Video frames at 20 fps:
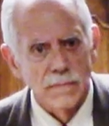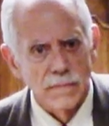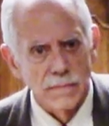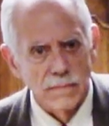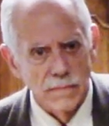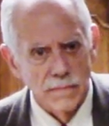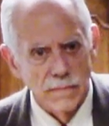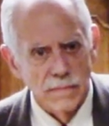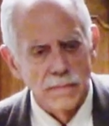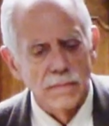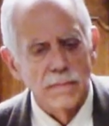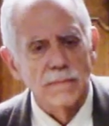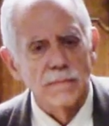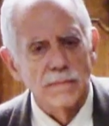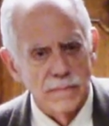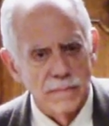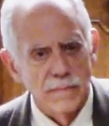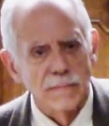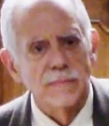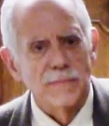the
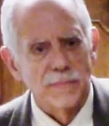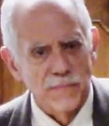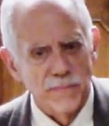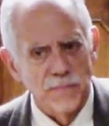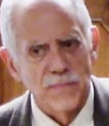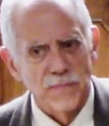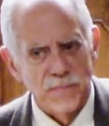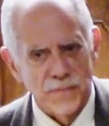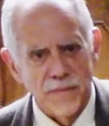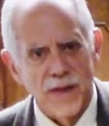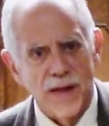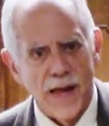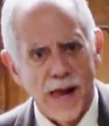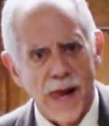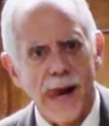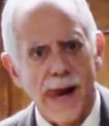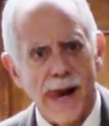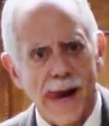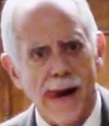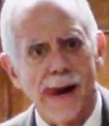soldiers that wound,
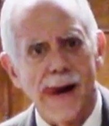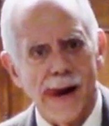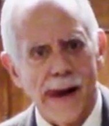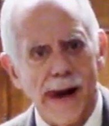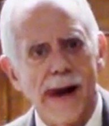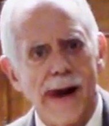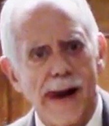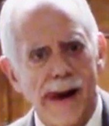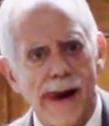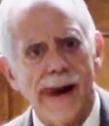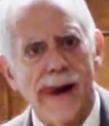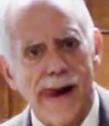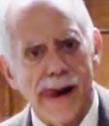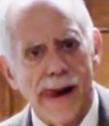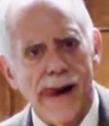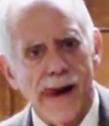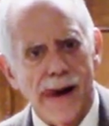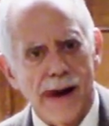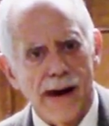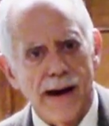wound, up there.
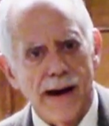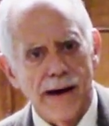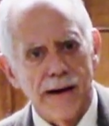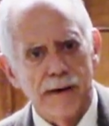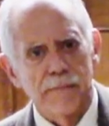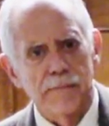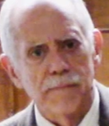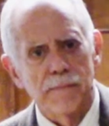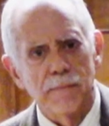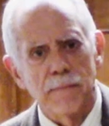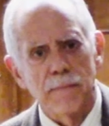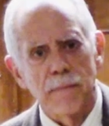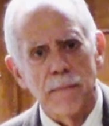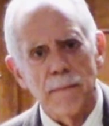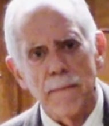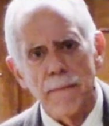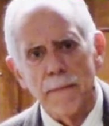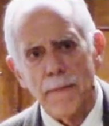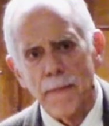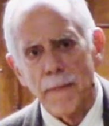Okay,
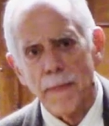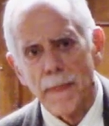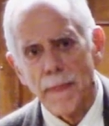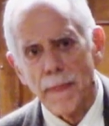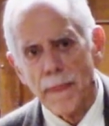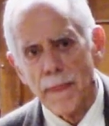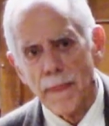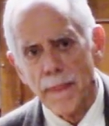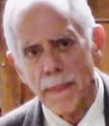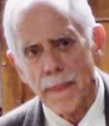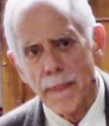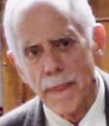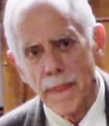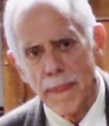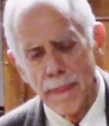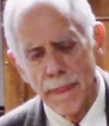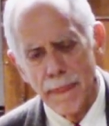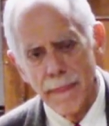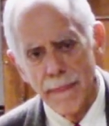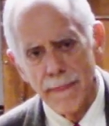uh, they
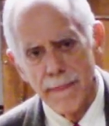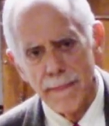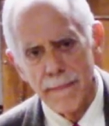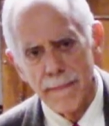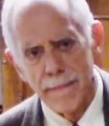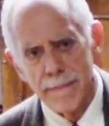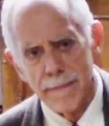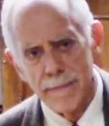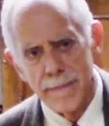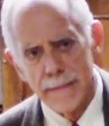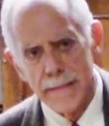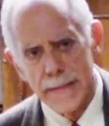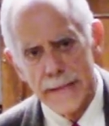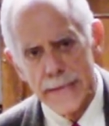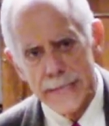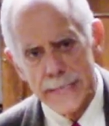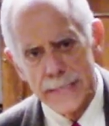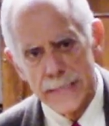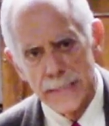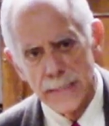presumably
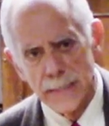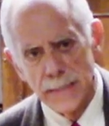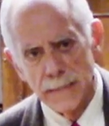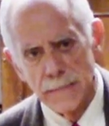intermarried.